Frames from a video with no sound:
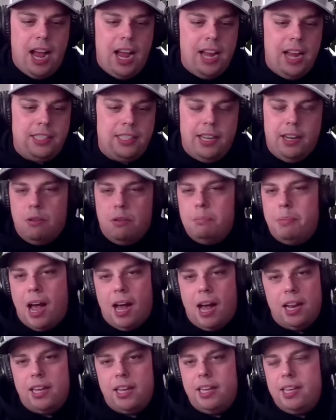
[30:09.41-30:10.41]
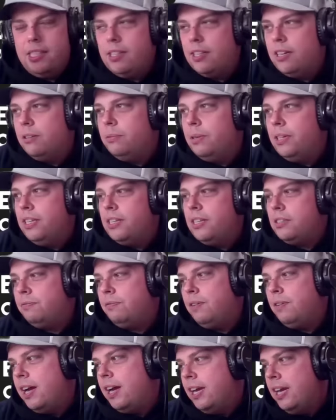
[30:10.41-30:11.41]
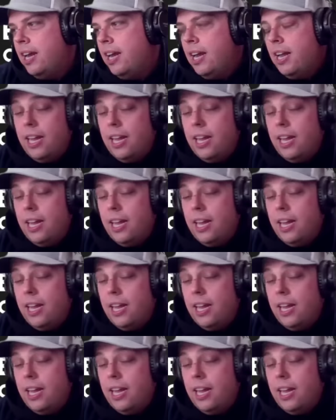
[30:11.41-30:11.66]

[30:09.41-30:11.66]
I say O'Malley, he's going to win this fight.